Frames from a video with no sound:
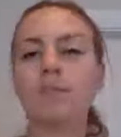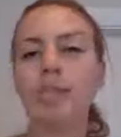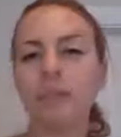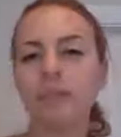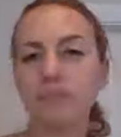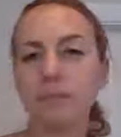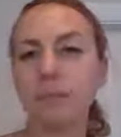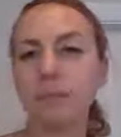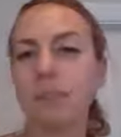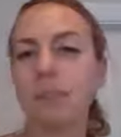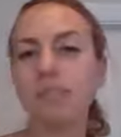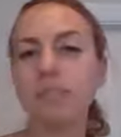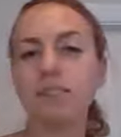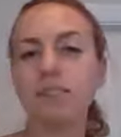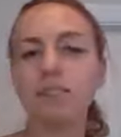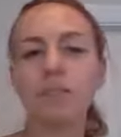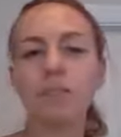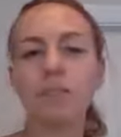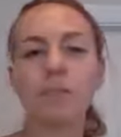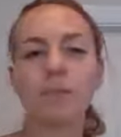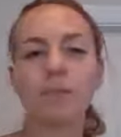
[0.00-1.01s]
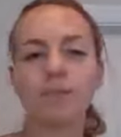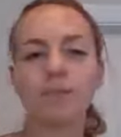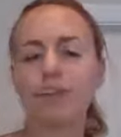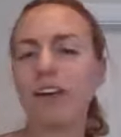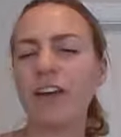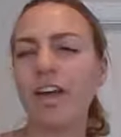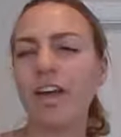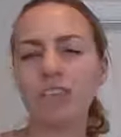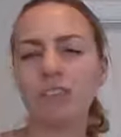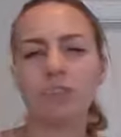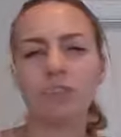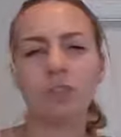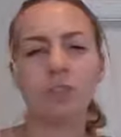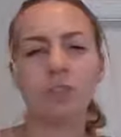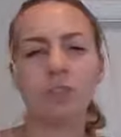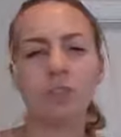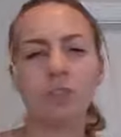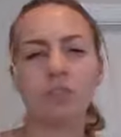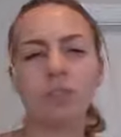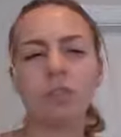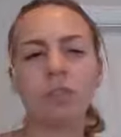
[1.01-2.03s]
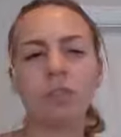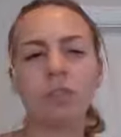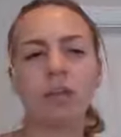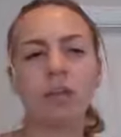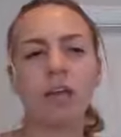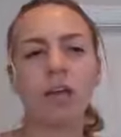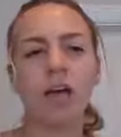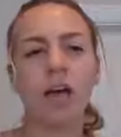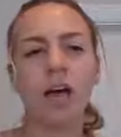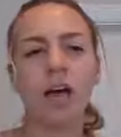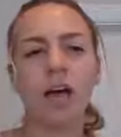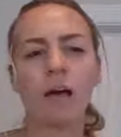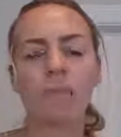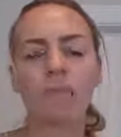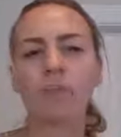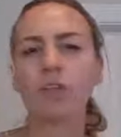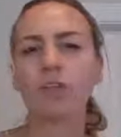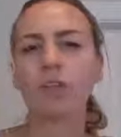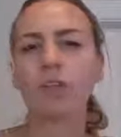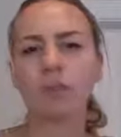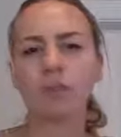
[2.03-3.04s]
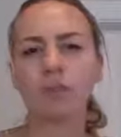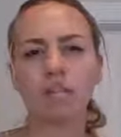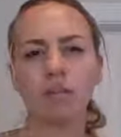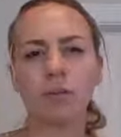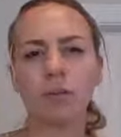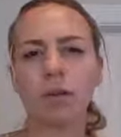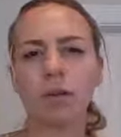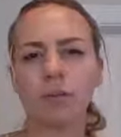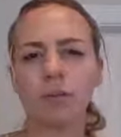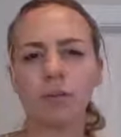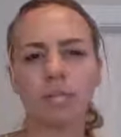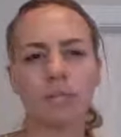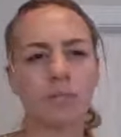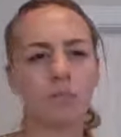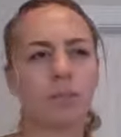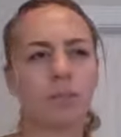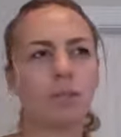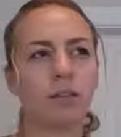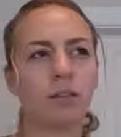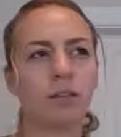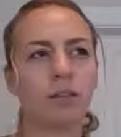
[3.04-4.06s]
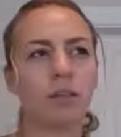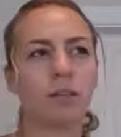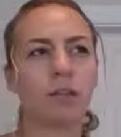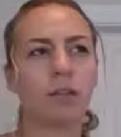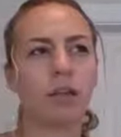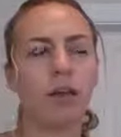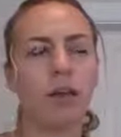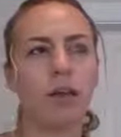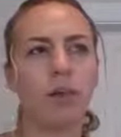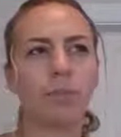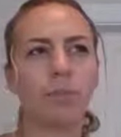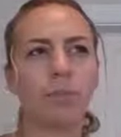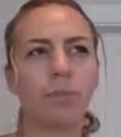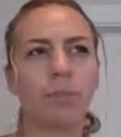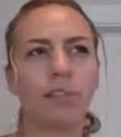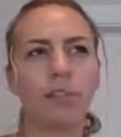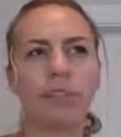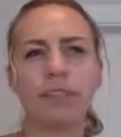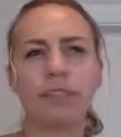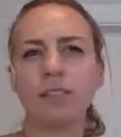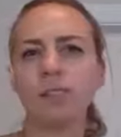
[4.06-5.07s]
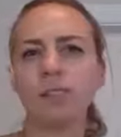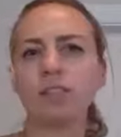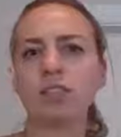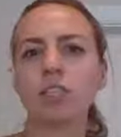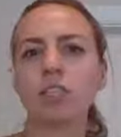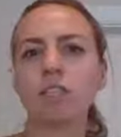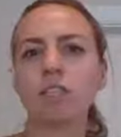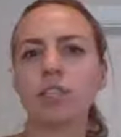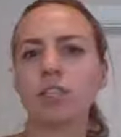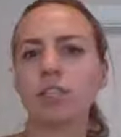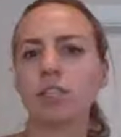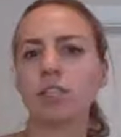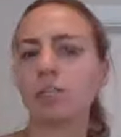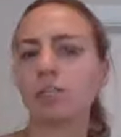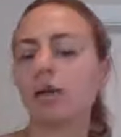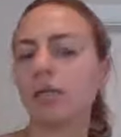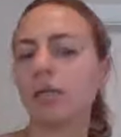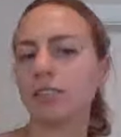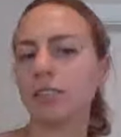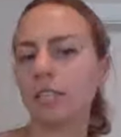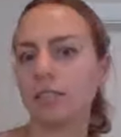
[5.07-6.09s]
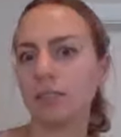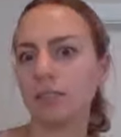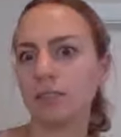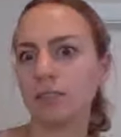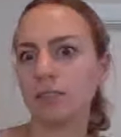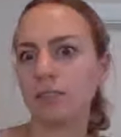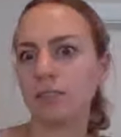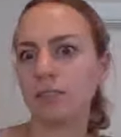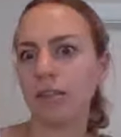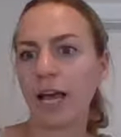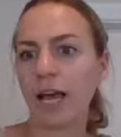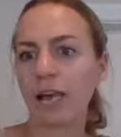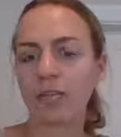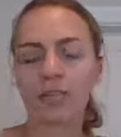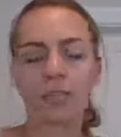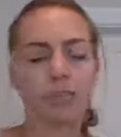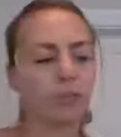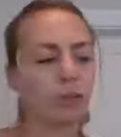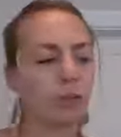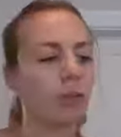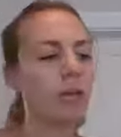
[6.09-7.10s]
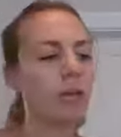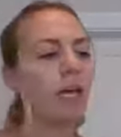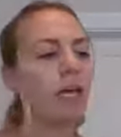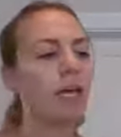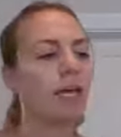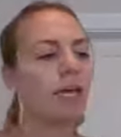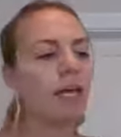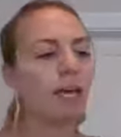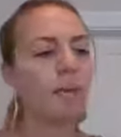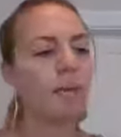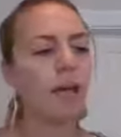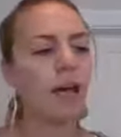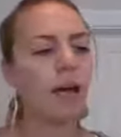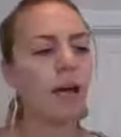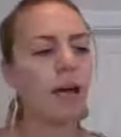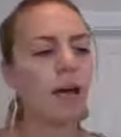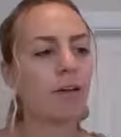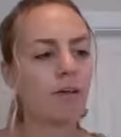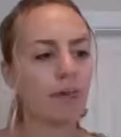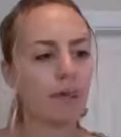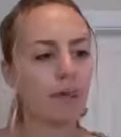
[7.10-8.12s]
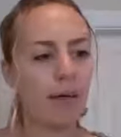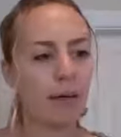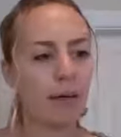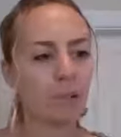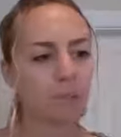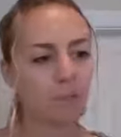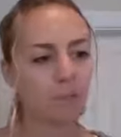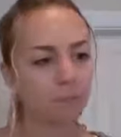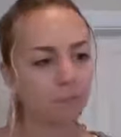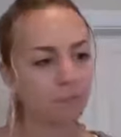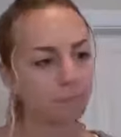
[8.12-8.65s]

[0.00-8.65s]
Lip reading: Deli meats, fast foods, frozen and processed meals, and like salty processed snacks. So keep an eye out for that.